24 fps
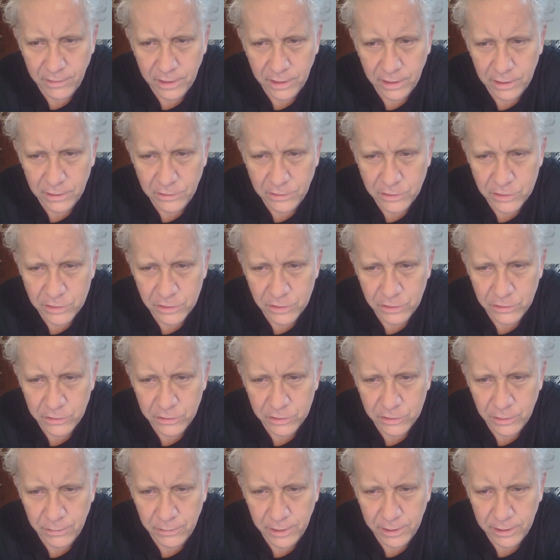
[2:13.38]
Having a
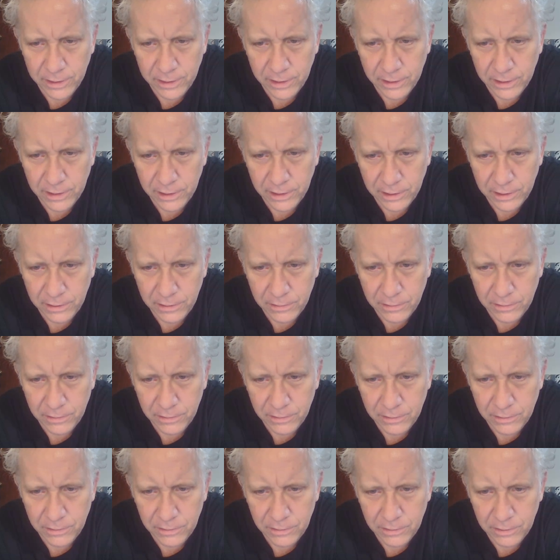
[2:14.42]
church committee
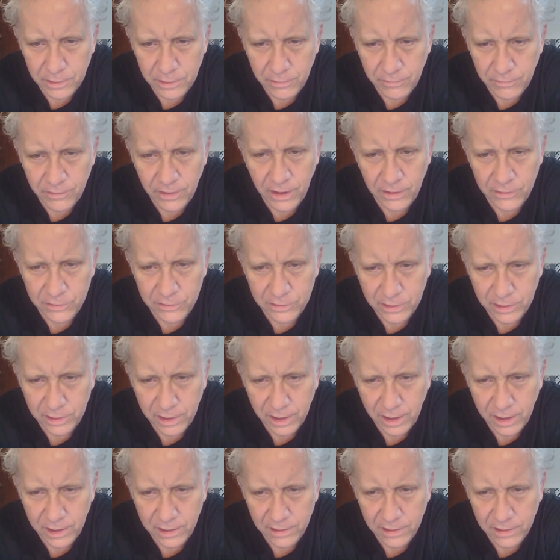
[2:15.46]

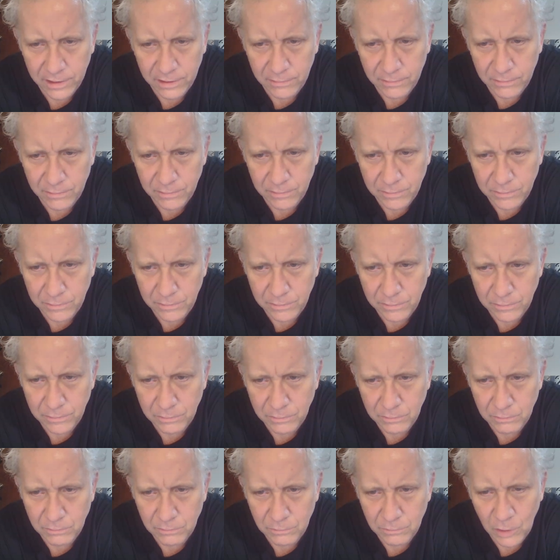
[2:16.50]
investigate it,
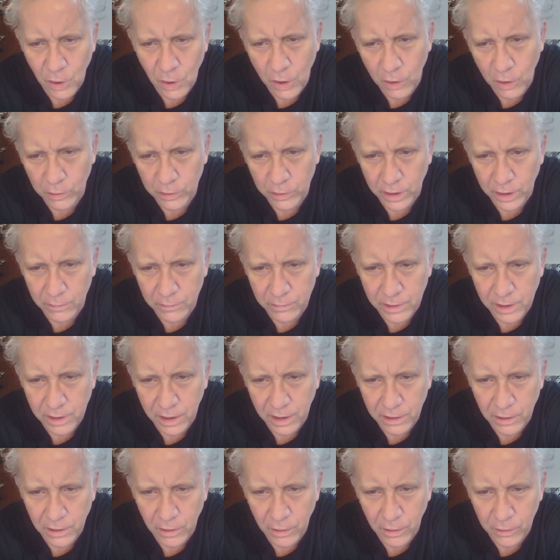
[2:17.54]
call it
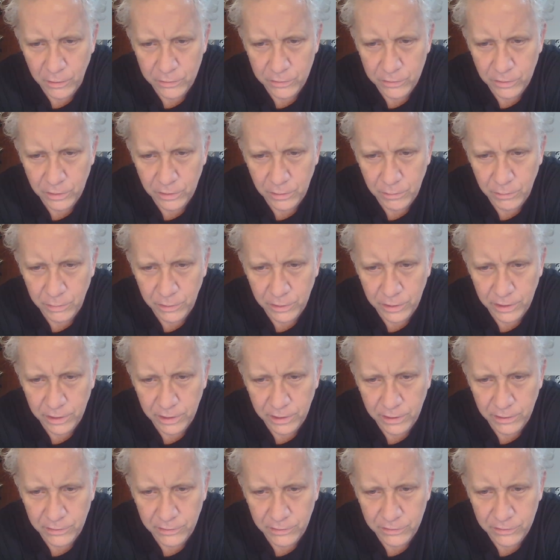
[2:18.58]
MK Ultra, and
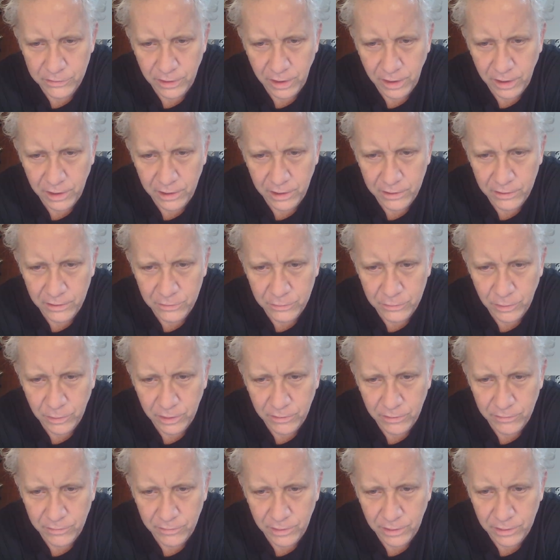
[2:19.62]
put it aside as
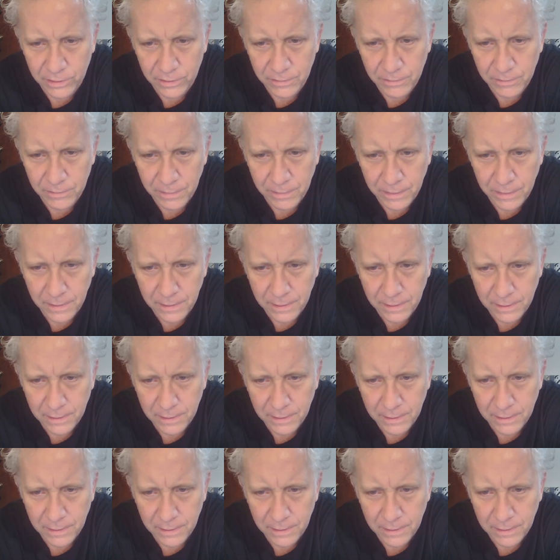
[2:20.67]
one of the